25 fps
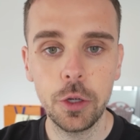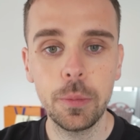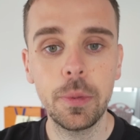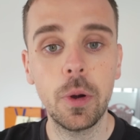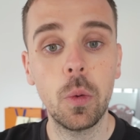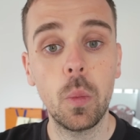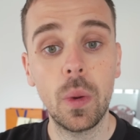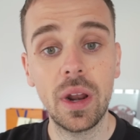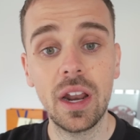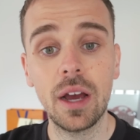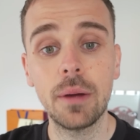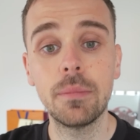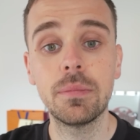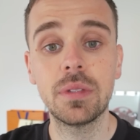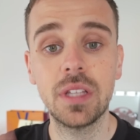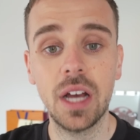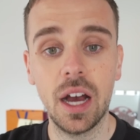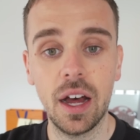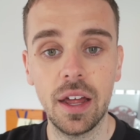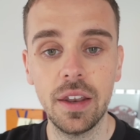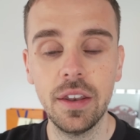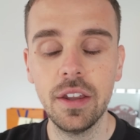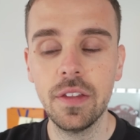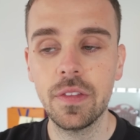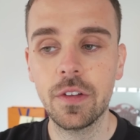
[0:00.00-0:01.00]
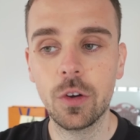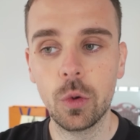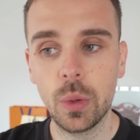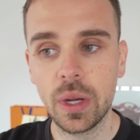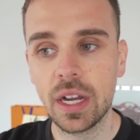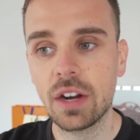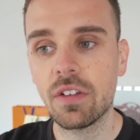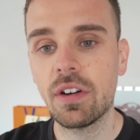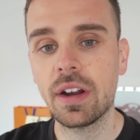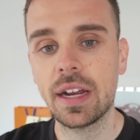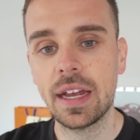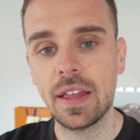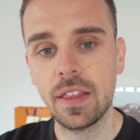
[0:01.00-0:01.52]
But when I'm done, and the
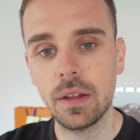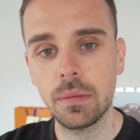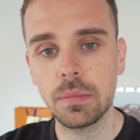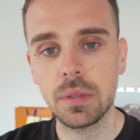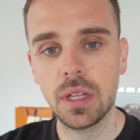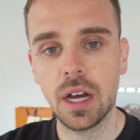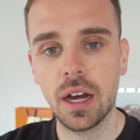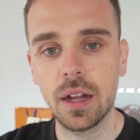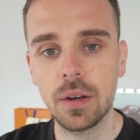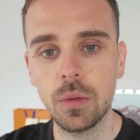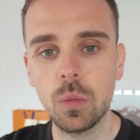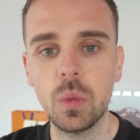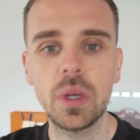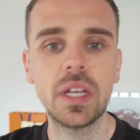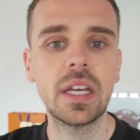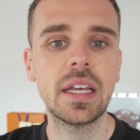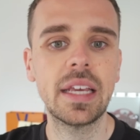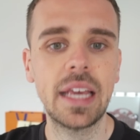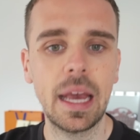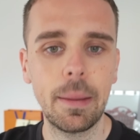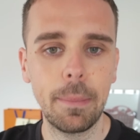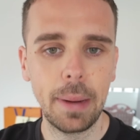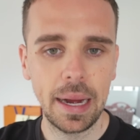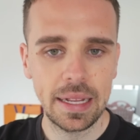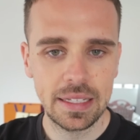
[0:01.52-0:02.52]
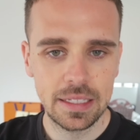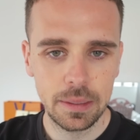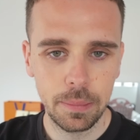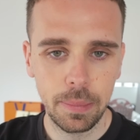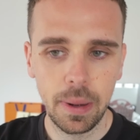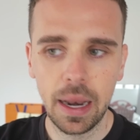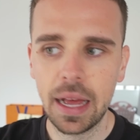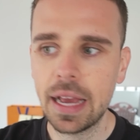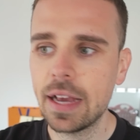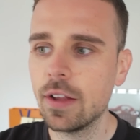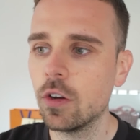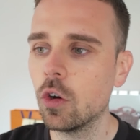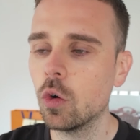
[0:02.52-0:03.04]
quicker I get them done, we can get back to
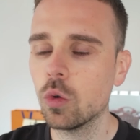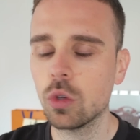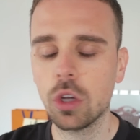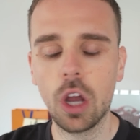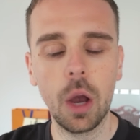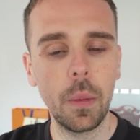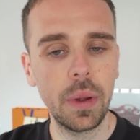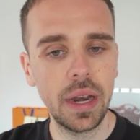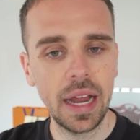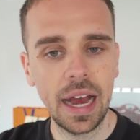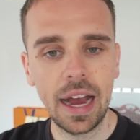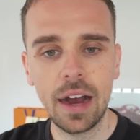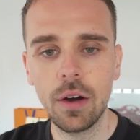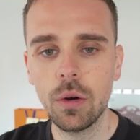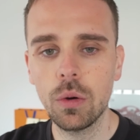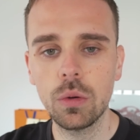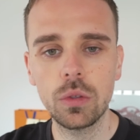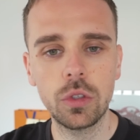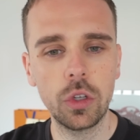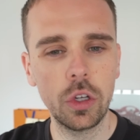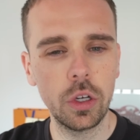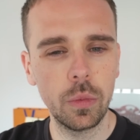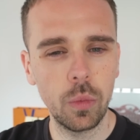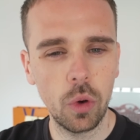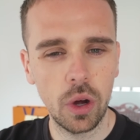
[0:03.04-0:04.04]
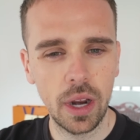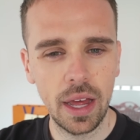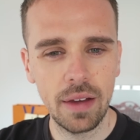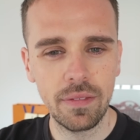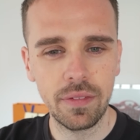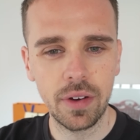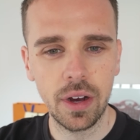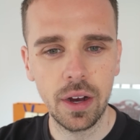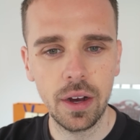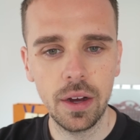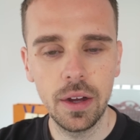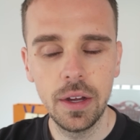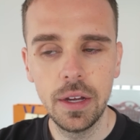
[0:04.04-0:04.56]
playing or going out or doing
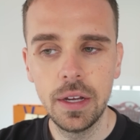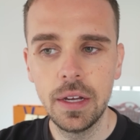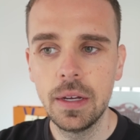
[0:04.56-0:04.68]
whatever.